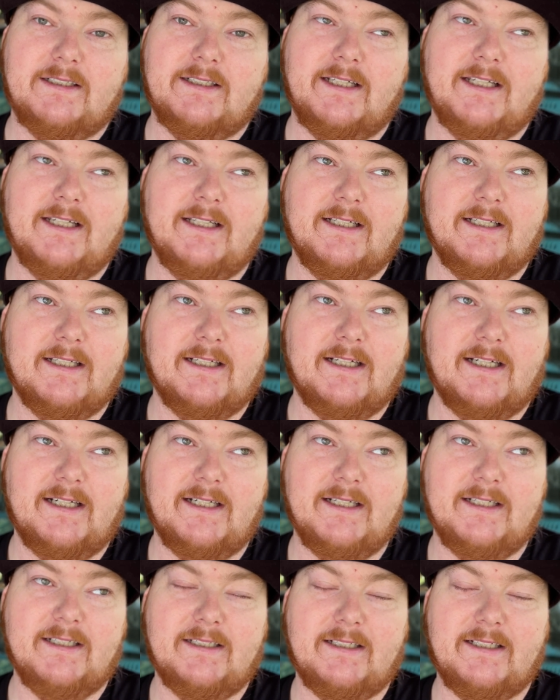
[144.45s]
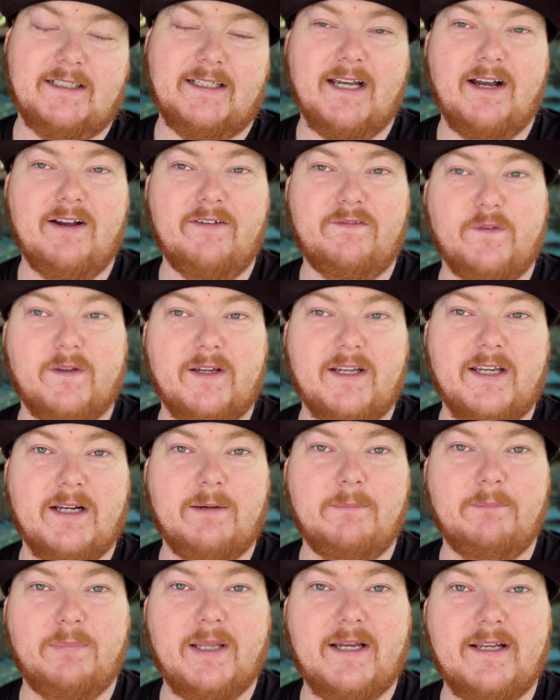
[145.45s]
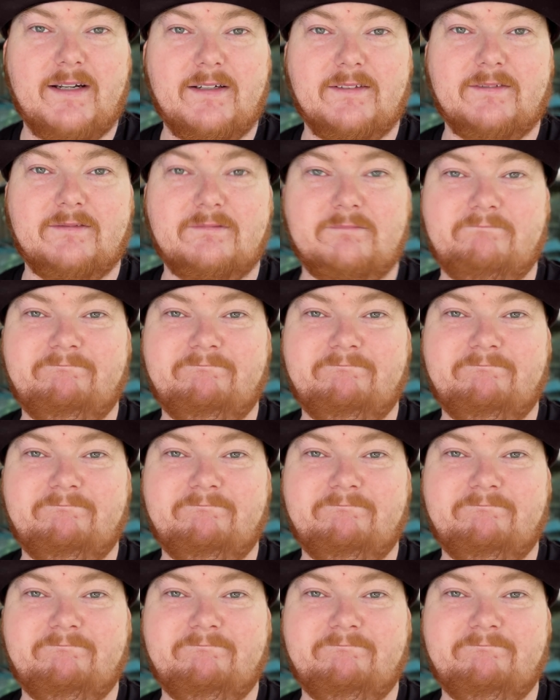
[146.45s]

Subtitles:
And yeah, hopefully I can get them bled, and